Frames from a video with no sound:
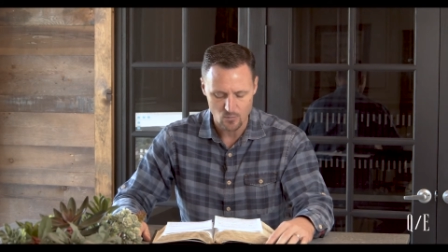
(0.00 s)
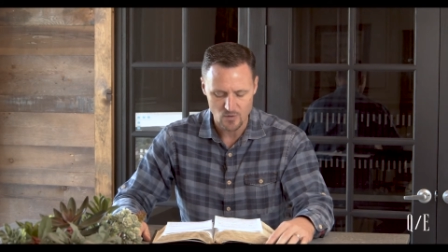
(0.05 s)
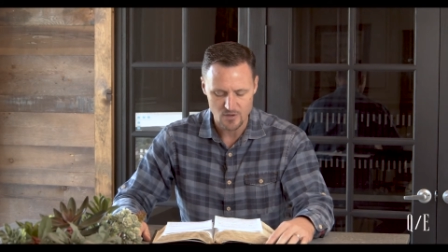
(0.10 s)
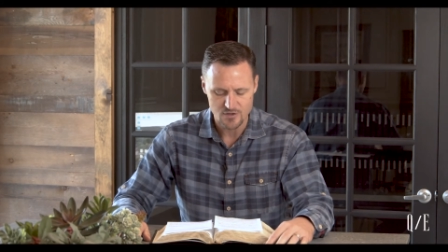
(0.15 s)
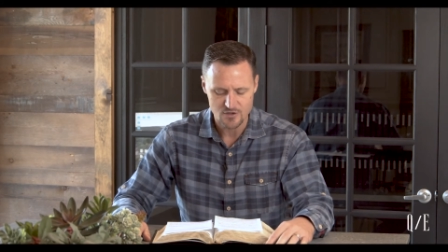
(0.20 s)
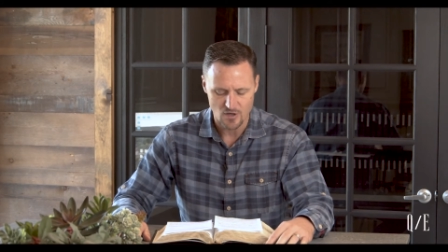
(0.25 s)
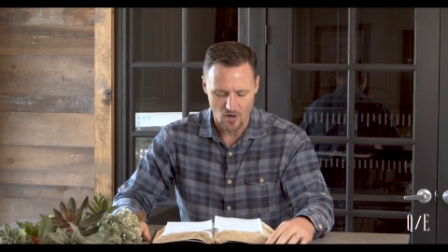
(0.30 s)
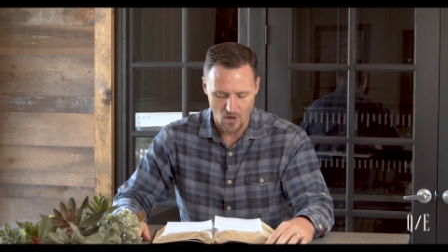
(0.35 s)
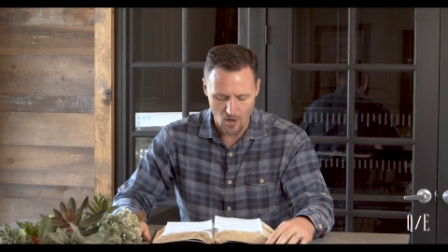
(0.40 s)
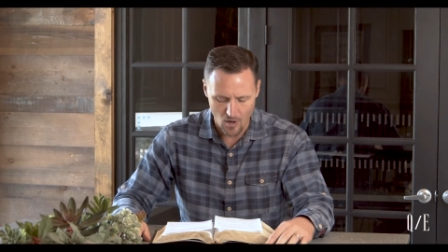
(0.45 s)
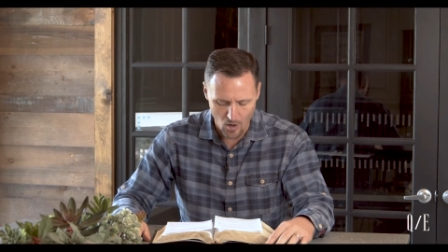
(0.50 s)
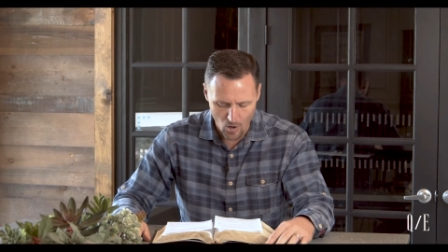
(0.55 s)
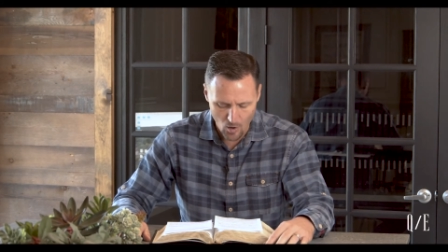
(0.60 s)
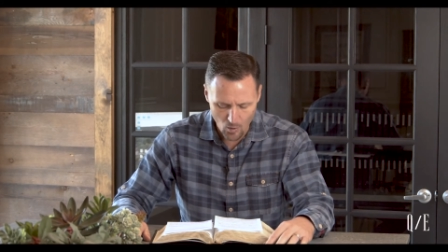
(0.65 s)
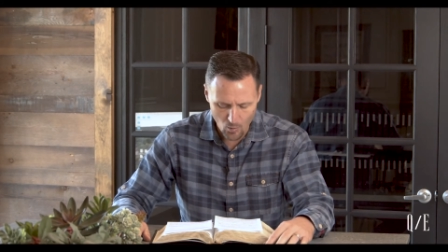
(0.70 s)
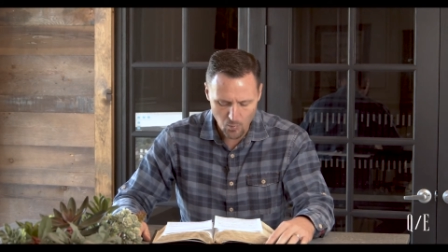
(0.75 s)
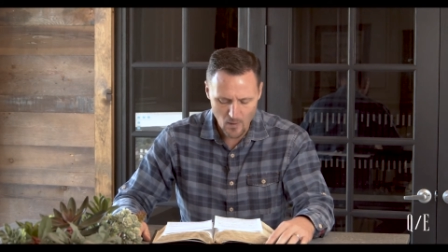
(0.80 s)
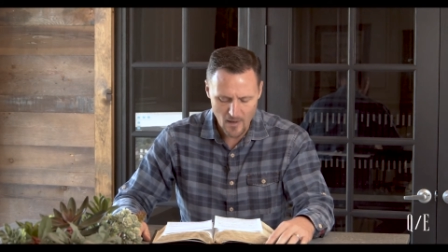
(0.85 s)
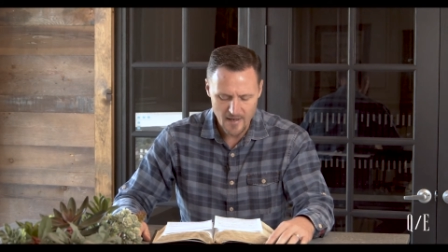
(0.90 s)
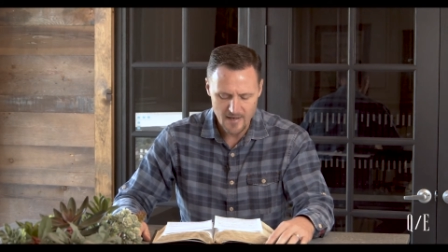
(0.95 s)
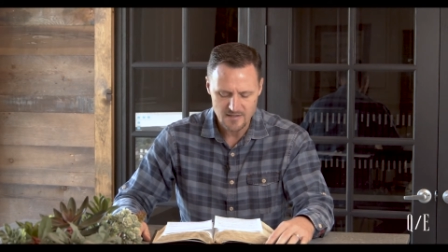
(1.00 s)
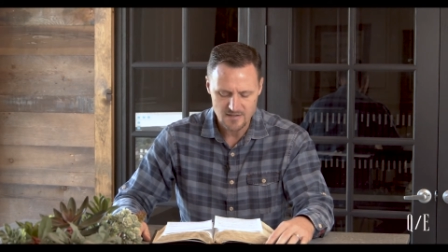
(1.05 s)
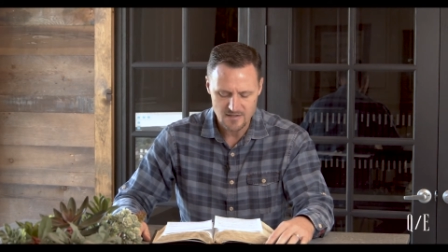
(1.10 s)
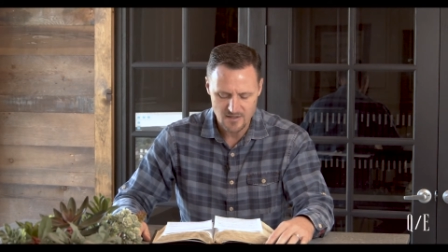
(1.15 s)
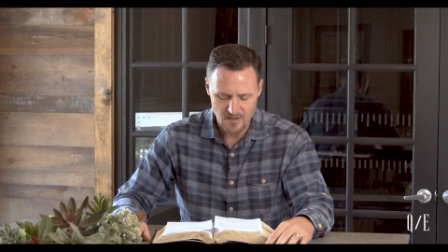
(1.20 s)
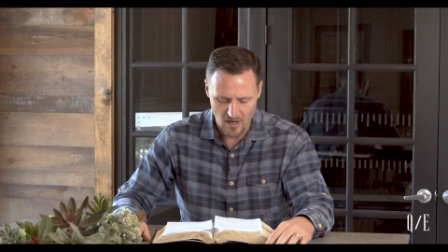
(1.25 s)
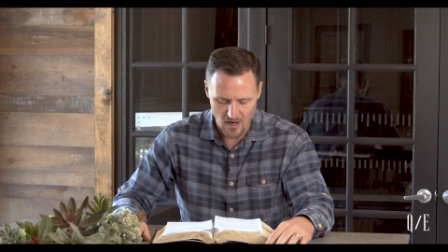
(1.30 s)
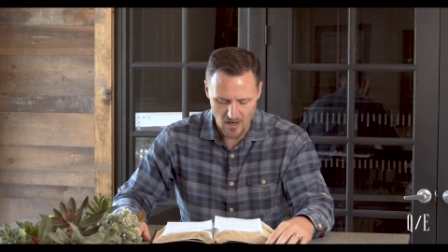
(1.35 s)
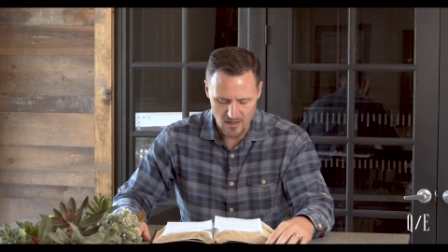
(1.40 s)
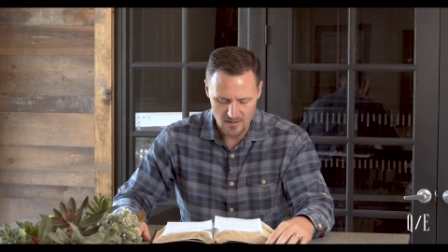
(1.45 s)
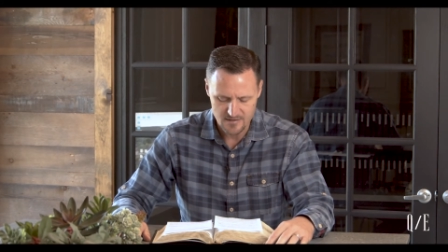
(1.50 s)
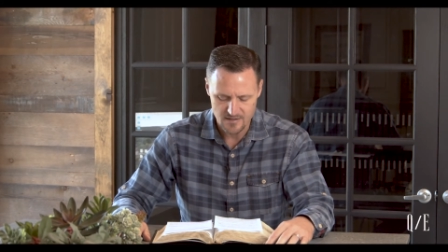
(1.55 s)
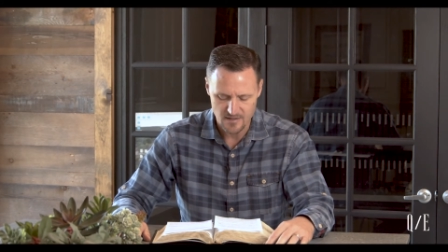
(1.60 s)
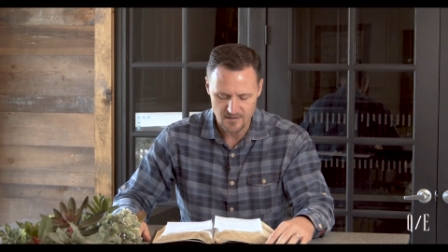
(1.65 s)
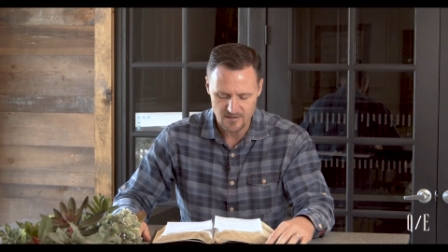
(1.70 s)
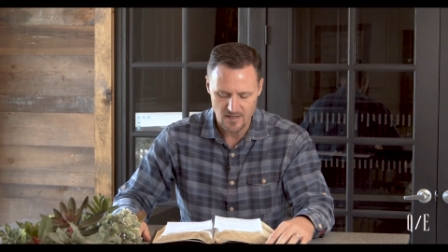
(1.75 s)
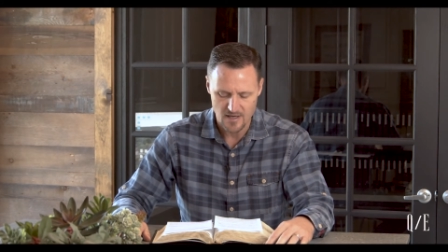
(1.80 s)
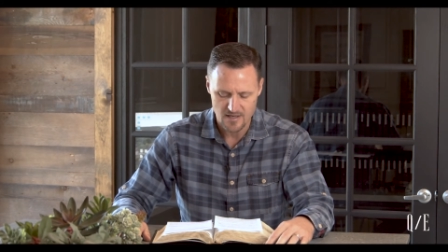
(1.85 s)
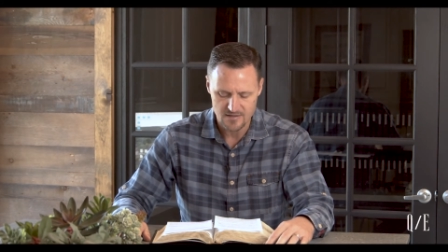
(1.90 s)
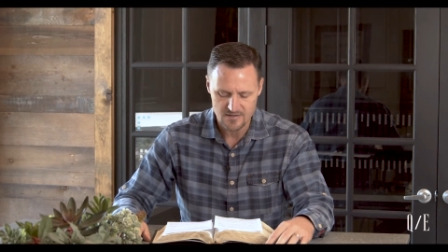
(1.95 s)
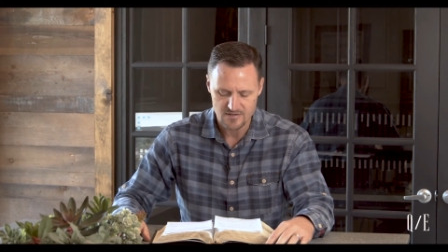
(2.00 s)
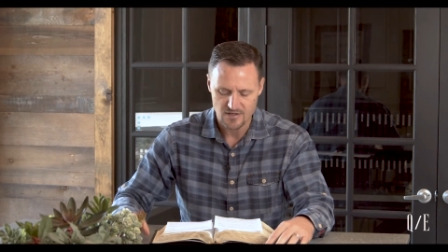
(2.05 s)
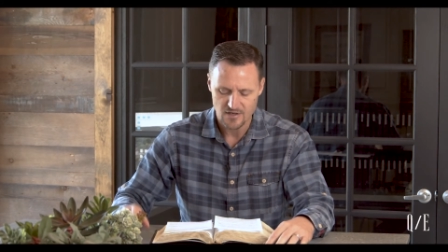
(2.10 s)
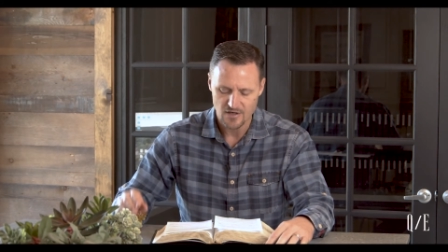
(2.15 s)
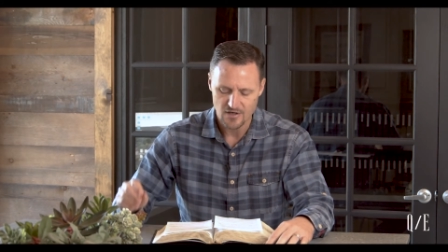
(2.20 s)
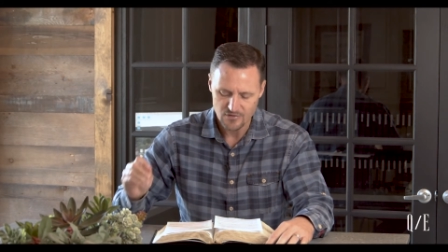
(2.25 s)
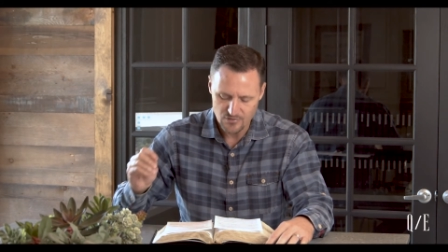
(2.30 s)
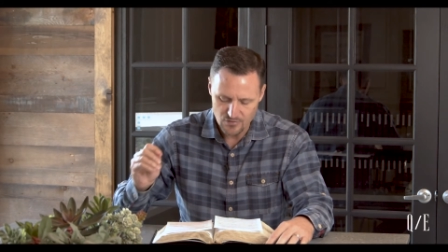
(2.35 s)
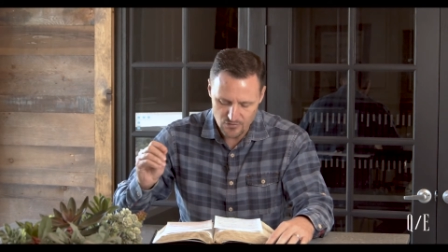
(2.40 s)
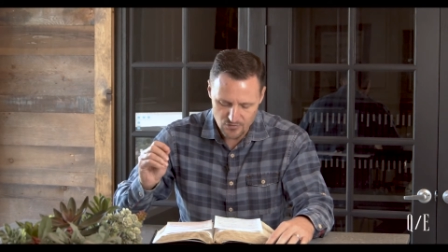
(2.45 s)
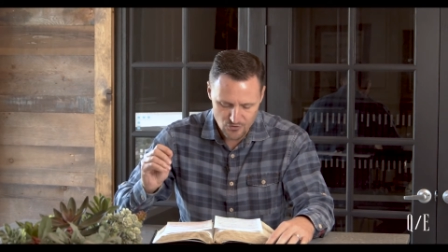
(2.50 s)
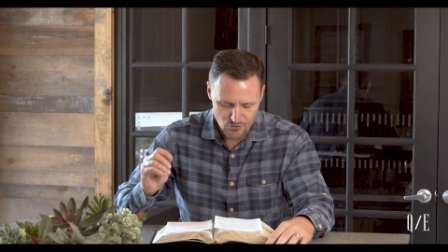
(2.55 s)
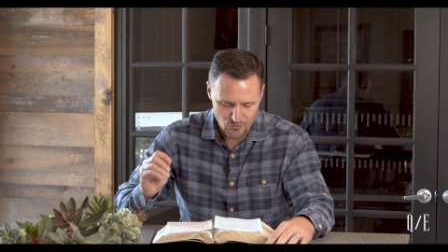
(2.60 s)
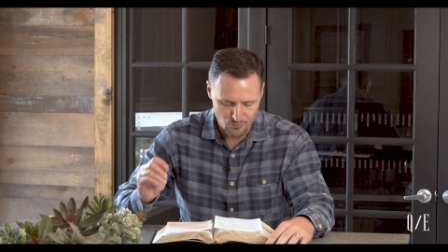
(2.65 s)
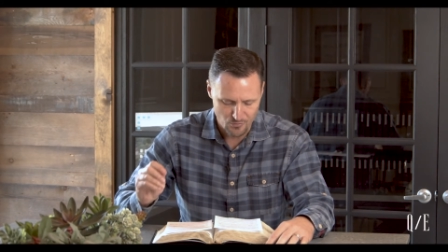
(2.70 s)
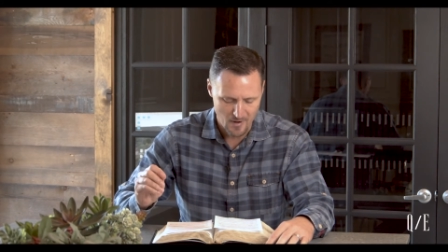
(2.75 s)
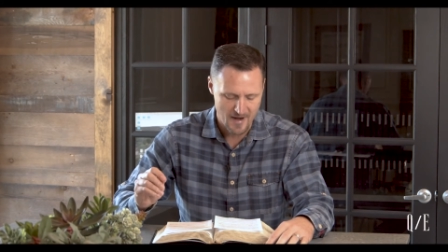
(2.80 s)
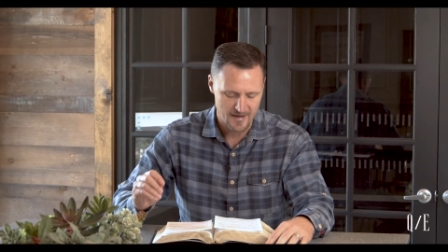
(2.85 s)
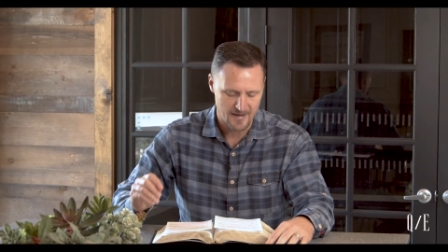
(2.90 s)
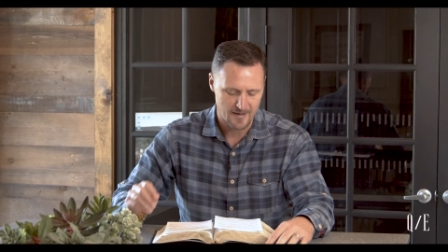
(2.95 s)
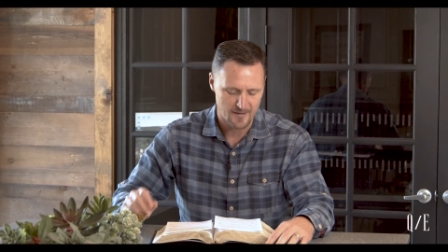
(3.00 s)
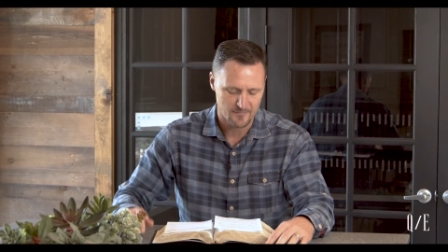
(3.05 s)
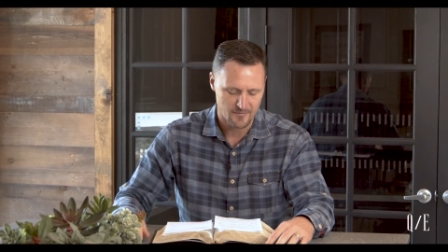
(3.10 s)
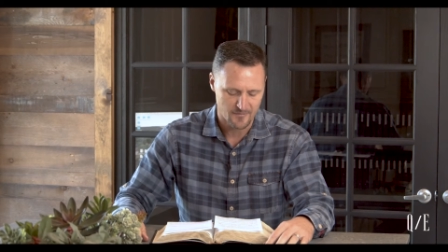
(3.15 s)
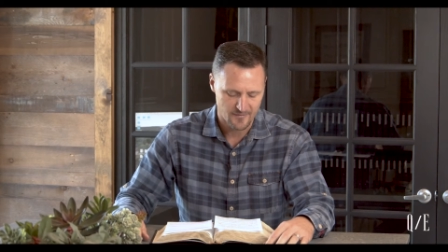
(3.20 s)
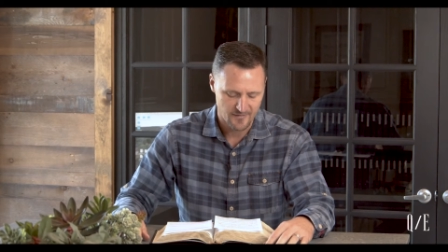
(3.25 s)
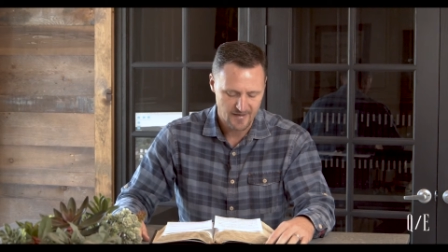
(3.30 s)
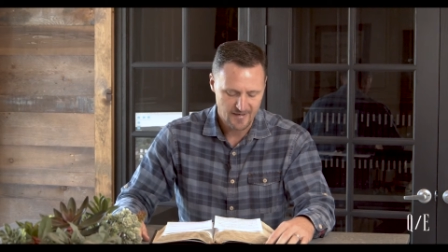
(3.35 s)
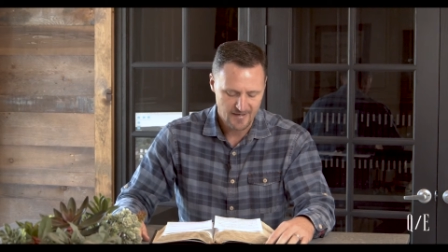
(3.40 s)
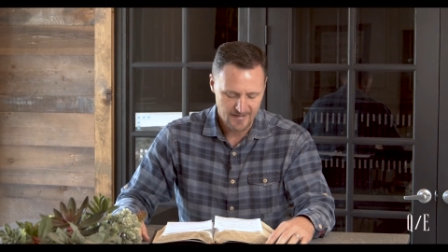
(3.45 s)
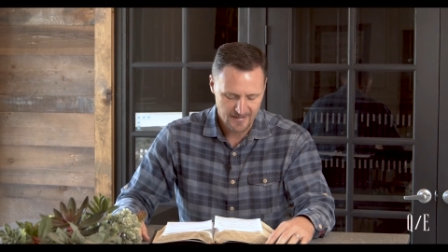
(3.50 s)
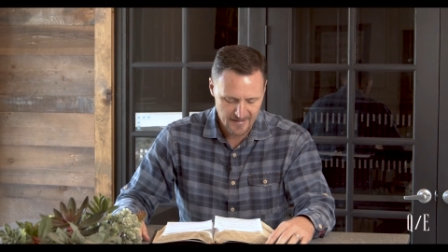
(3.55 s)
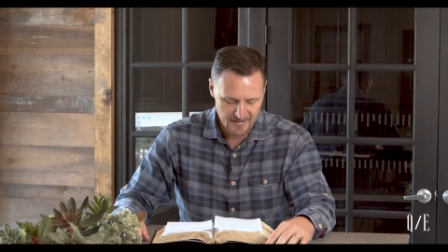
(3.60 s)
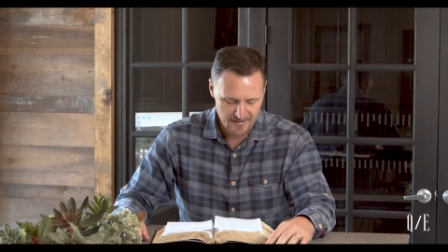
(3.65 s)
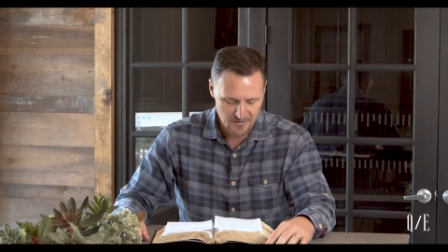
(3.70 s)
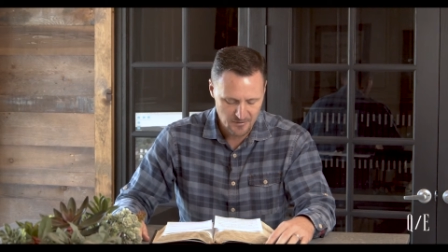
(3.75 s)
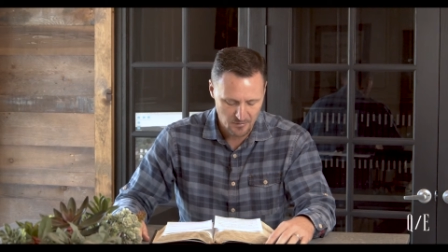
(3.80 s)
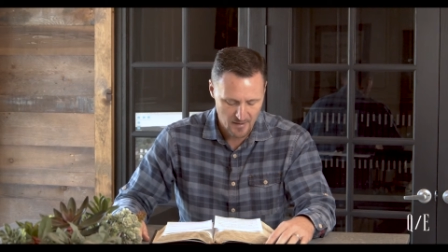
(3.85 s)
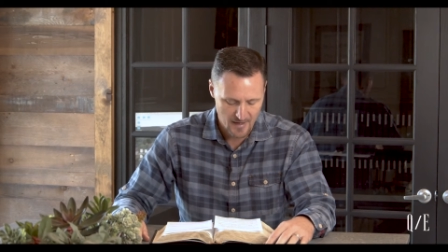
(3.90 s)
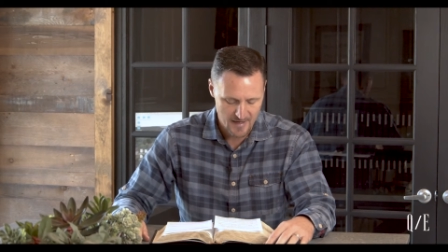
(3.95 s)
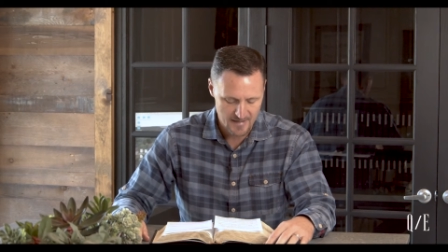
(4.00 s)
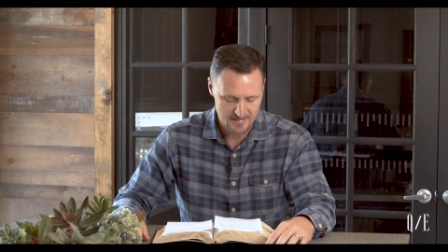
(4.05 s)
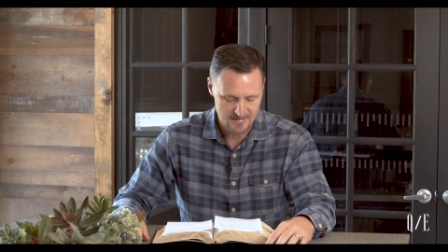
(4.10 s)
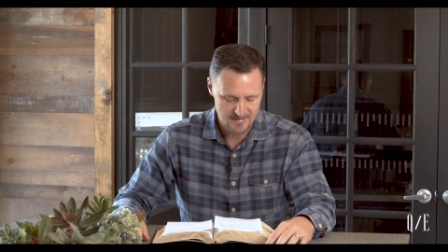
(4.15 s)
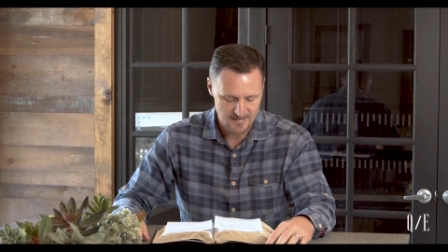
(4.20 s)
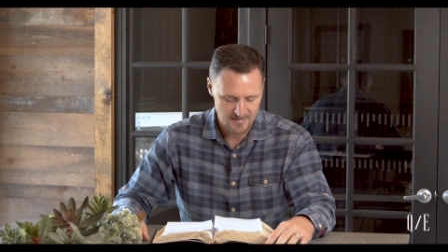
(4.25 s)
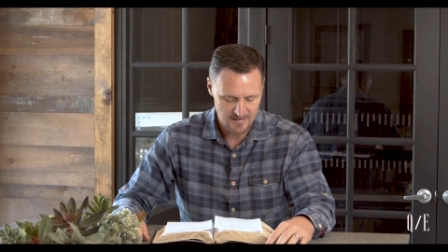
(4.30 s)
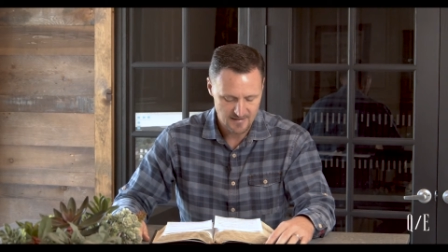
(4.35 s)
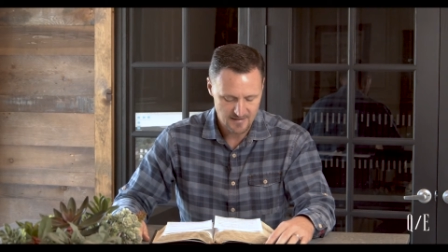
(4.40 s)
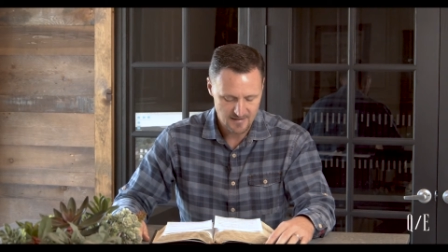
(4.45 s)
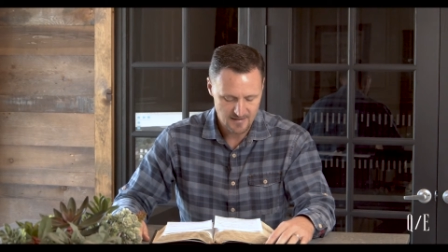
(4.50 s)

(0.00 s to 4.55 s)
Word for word: which always causeth us to triumph in Christ,